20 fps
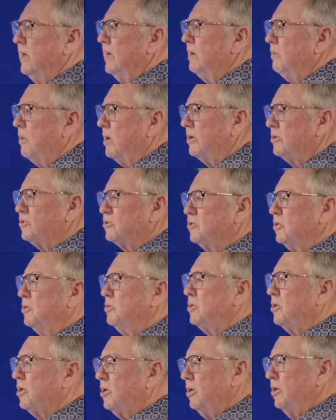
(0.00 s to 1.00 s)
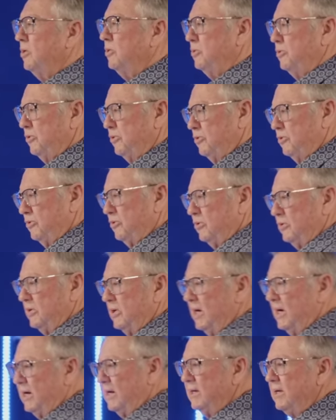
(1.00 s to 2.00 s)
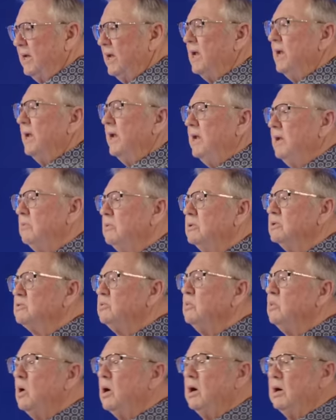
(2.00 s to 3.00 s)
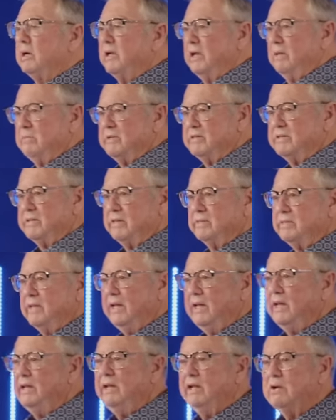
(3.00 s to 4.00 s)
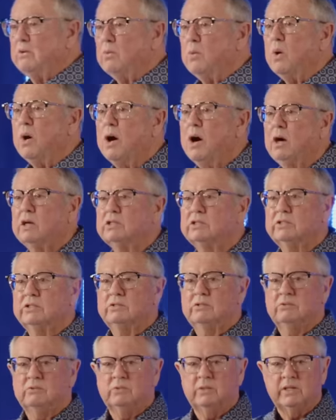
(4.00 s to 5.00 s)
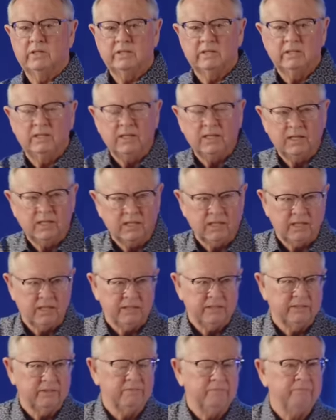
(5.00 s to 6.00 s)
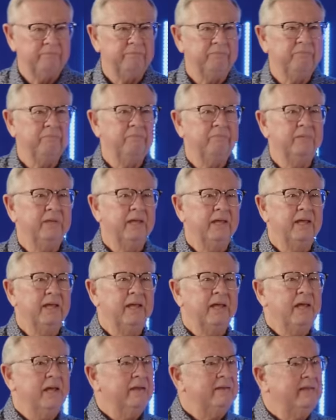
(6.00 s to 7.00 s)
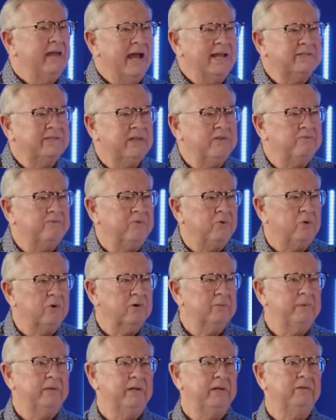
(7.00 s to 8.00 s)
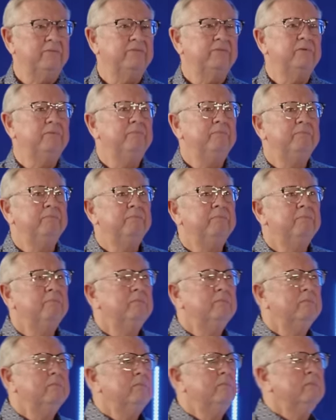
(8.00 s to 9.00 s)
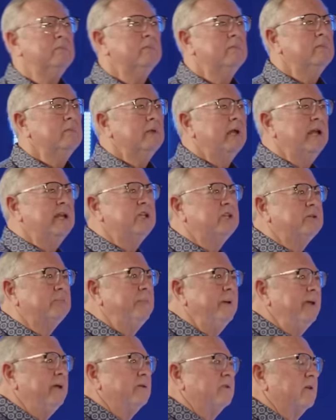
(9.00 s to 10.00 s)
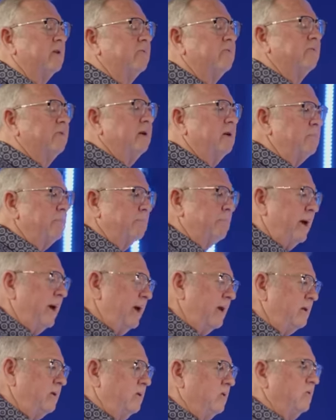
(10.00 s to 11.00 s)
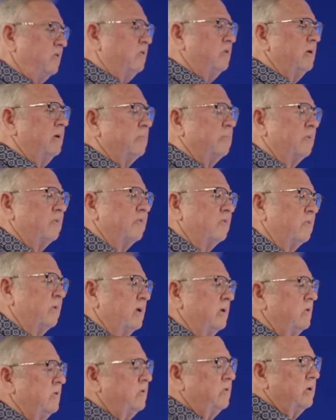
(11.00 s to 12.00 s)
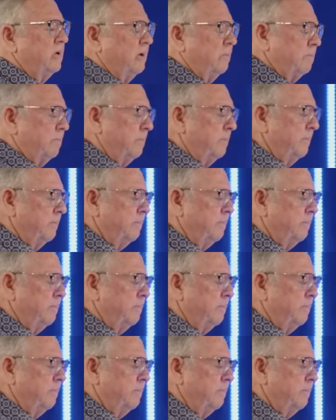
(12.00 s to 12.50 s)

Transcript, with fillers: He walked so close to God. He was walking. It says Enoch walked with God. That's informative. And it speaks of companionship or friendship.